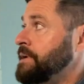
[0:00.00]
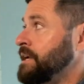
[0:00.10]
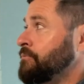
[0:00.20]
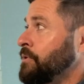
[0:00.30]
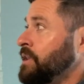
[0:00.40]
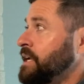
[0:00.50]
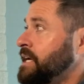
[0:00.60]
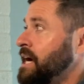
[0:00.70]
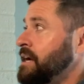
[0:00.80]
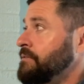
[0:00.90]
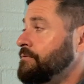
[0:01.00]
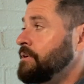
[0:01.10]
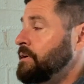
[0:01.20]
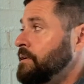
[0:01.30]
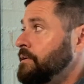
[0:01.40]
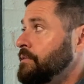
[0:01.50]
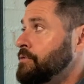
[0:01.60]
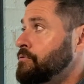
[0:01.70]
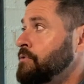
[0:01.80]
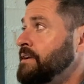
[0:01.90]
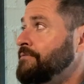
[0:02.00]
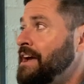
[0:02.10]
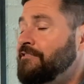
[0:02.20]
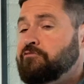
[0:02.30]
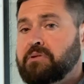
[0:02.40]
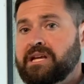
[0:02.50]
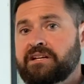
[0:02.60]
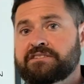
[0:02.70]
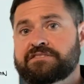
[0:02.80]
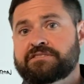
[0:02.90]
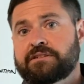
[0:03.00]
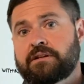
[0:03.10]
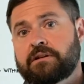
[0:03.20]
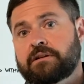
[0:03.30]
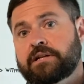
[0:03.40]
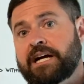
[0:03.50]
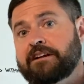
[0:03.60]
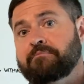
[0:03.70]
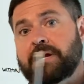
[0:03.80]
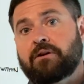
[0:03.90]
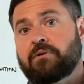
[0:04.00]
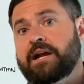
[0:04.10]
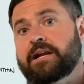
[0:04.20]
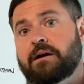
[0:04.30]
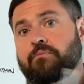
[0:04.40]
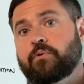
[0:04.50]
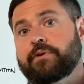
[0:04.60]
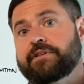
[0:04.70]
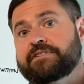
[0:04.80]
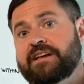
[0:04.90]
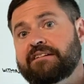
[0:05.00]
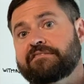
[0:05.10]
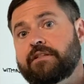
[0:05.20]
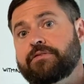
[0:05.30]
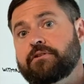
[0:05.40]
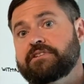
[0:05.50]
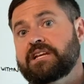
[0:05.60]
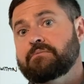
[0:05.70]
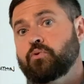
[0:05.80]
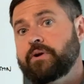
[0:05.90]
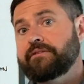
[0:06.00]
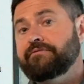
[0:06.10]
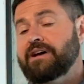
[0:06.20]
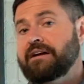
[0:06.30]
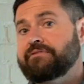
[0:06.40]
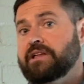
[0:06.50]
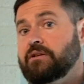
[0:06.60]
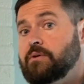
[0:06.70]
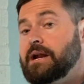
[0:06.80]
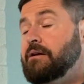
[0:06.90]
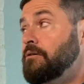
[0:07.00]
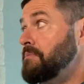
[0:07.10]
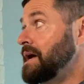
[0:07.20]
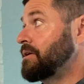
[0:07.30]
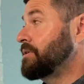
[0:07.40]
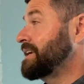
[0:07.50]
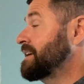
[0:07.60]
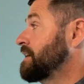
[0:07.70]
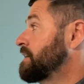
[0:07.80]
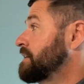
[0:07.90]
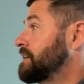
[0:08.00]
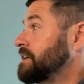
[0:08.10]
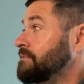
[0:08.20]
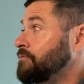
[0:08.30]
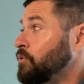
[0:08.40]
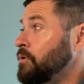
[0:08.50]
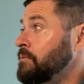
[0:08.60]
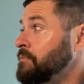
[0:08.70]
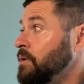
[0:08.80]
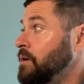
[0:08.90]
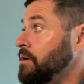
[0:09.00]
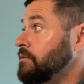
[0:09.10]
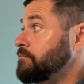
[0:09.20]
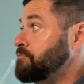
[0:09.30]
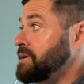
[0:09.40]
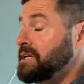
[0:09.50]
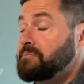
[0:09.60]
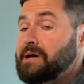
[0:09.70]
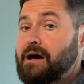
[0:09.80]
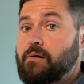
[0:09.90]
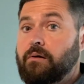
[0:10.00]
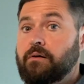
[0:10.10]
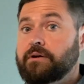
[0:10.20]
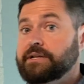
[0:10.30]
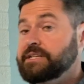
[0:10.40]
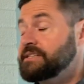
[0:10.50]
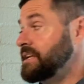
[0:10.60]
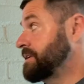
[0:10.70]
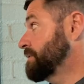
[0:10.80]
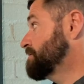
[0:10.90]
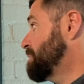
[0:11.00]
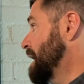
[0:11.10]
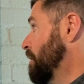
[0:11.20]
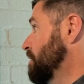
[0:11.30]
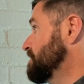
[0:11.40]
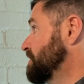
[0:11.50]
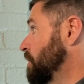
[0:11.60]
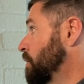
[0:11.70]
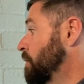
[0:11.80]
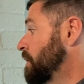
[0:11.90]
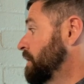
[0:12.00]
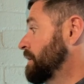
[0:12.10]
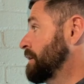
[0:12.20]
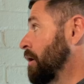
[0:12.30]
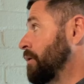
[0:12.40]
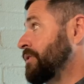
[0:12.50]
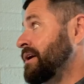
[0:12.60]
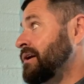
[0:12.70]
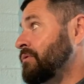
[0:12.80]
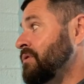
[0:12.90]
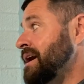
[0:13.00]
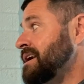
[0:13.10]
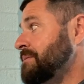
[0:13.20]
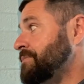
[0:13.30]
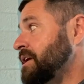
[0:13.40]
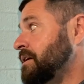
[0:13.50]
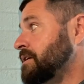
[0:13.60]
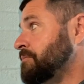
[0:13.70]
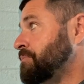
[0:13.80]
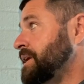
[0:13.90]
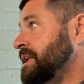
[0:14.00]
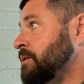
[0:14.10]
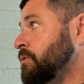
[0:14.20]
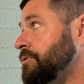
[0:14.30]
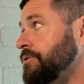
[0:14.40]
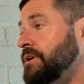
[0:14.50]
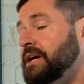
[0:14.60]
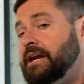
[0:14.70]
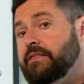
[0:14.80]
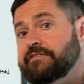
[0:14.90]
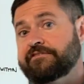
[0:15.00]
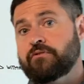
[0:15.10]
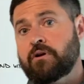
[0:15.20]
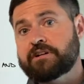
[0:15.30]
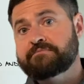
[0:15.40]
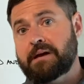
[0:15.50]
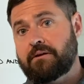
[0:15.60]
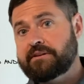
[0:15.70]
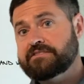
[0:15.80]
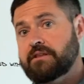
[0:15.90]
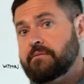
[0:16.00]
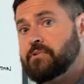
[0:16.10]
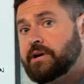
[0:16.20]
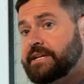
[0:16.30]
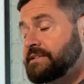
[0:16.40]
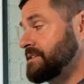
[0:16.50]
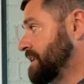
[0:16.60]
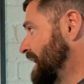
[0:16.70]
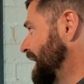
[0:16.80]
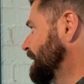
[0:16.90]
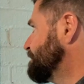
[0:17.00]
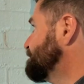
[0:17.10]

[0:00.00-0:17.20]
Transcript: It really kind of, 3 5Ps kind of pair right up with a Tesla 13.5 kilowatt hour battery in form of peak power and continuous power. So, they're right up there competing with the strongest batteries on the market today.